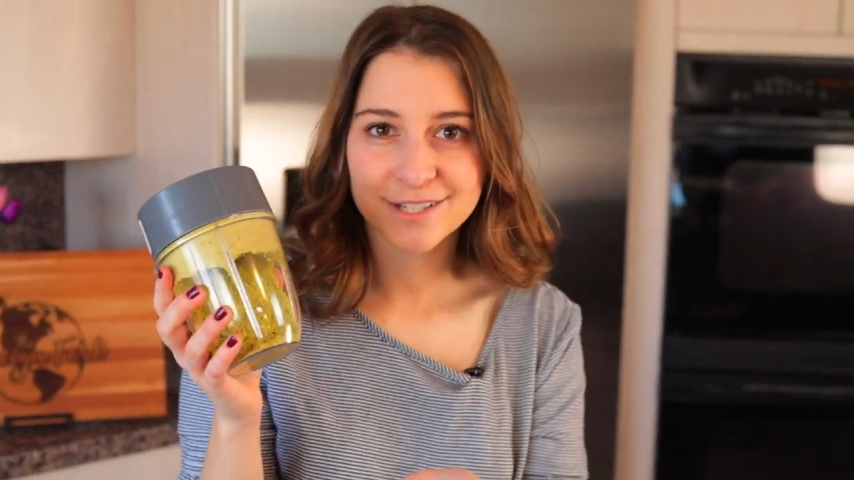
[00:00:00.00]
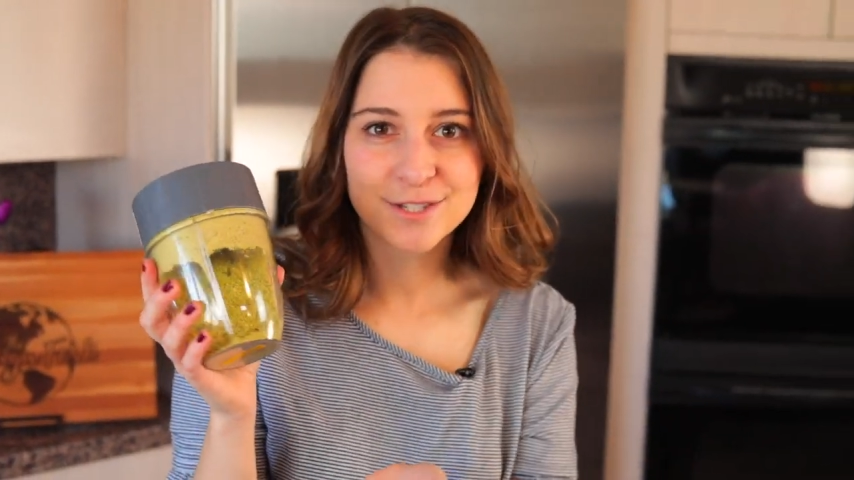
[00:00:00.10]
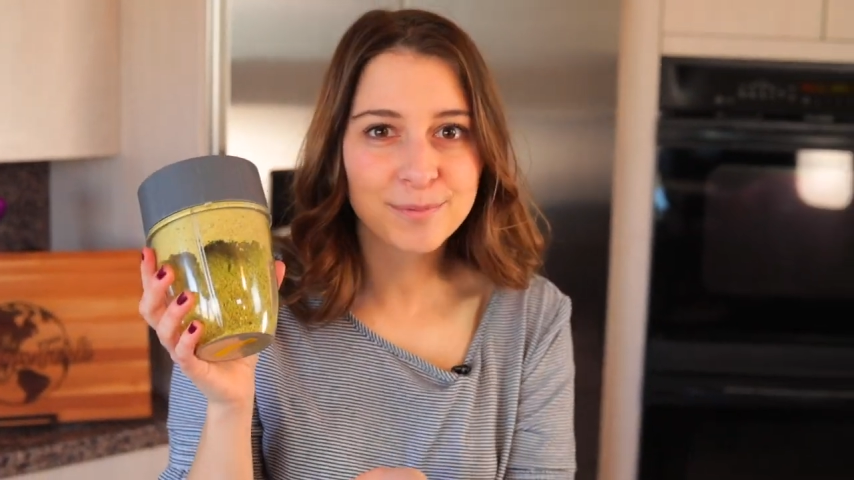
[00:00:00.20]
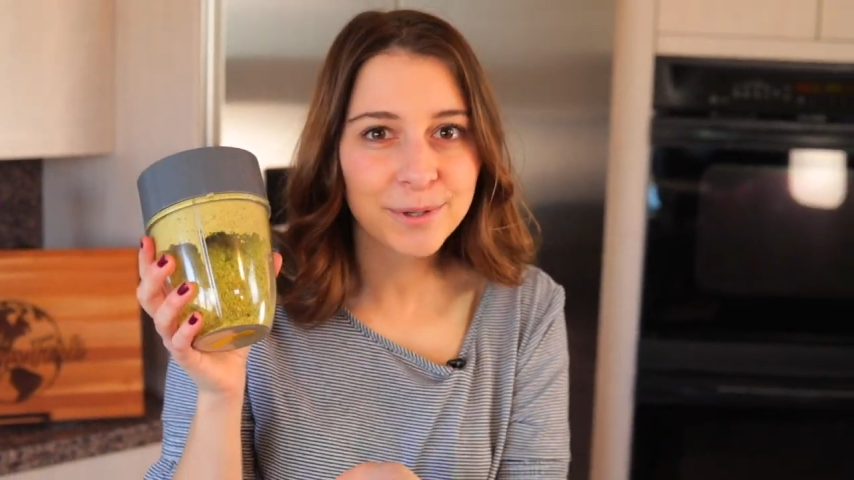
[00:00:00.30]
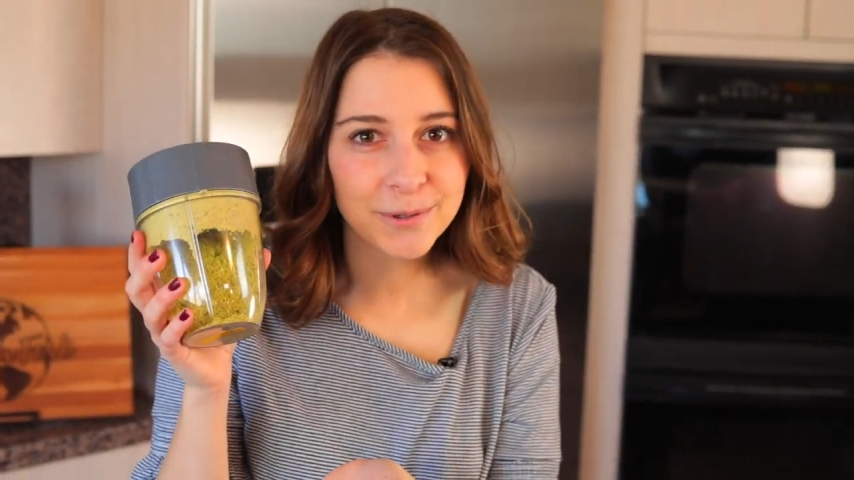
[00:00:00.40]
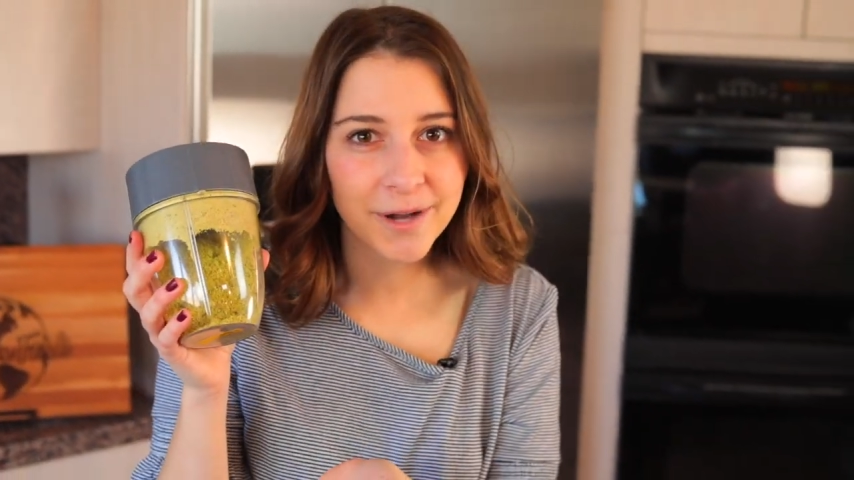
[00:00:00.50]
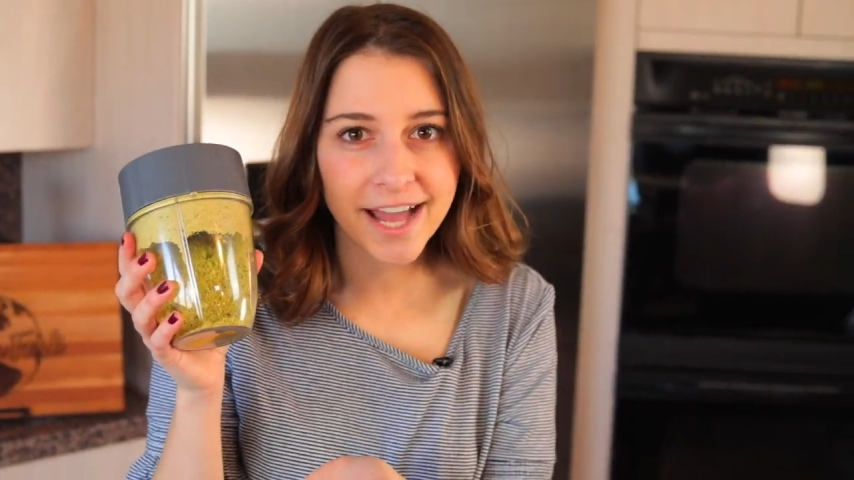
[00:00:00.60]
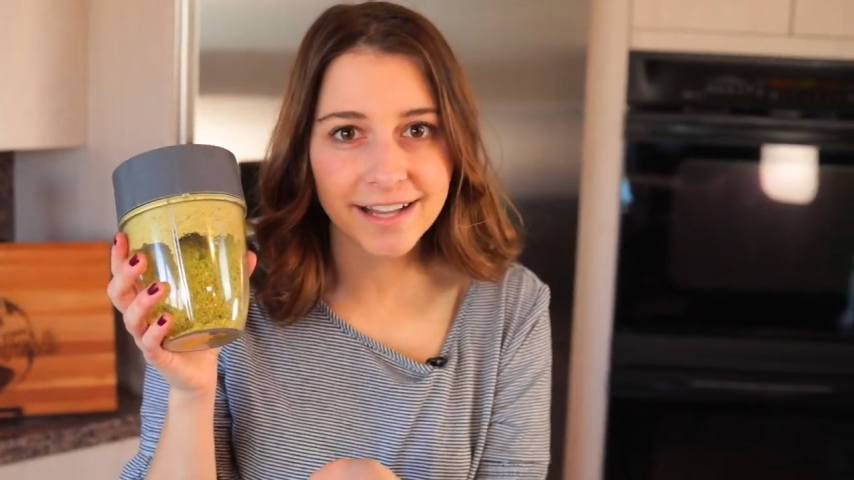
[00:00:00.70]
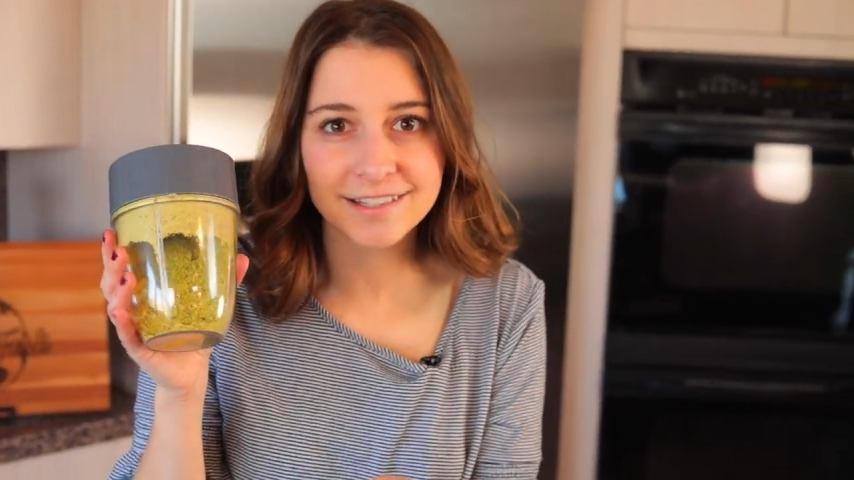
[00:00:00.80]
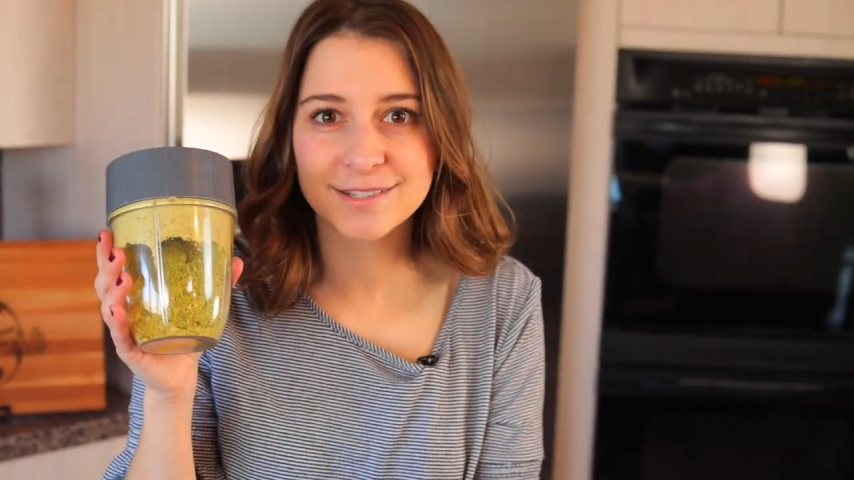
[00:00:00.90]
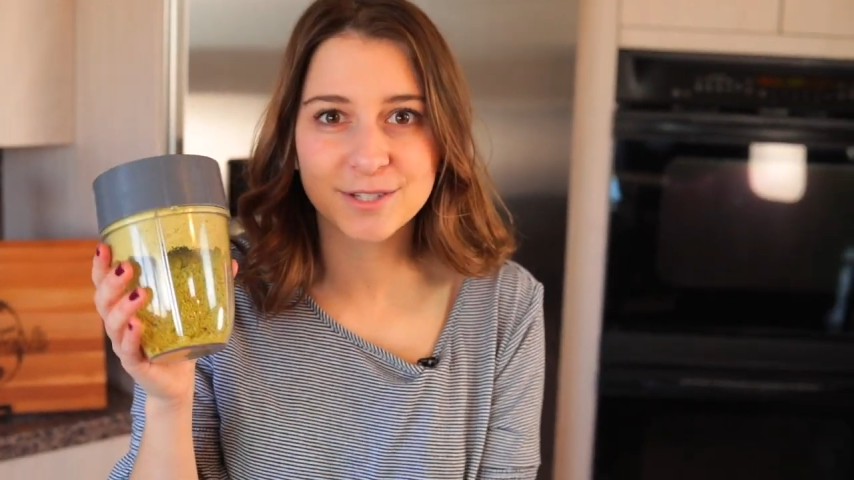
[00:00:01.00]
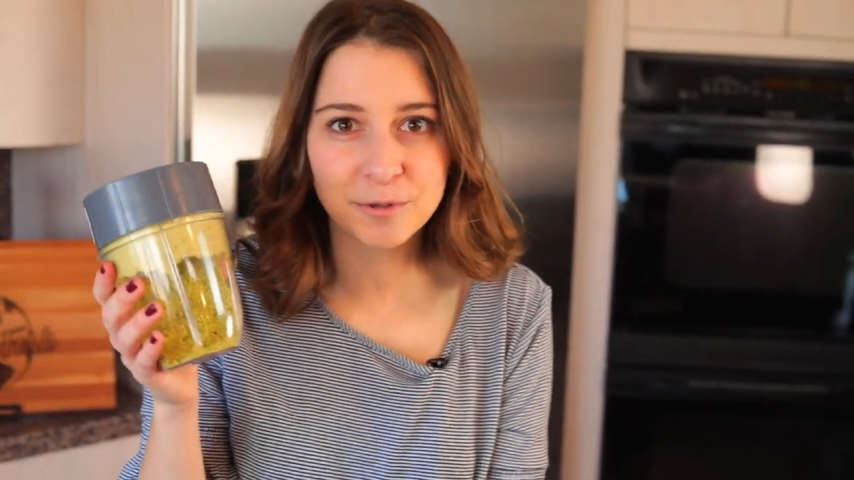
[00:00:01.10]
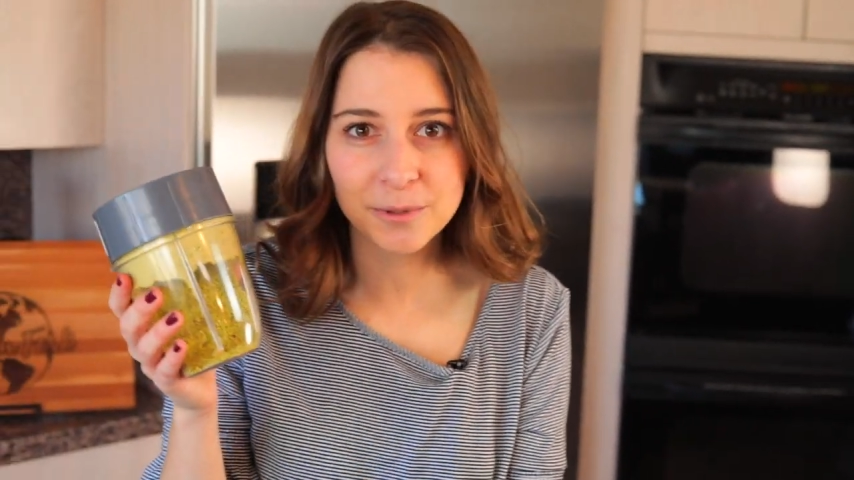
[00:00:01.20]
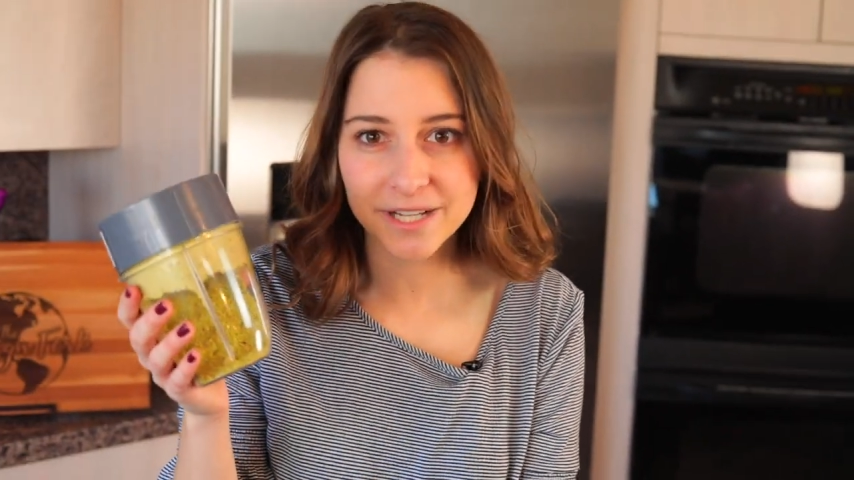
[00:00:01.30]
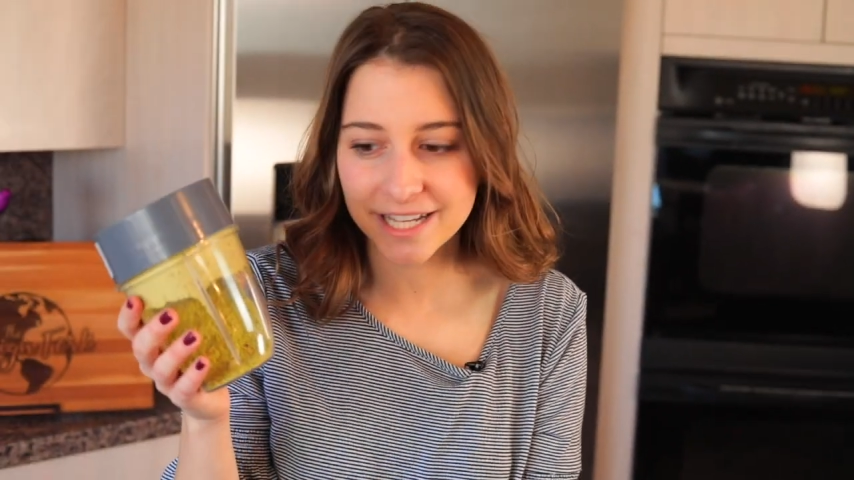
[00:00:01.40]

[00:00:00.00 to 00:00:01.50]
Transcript: Super quick, super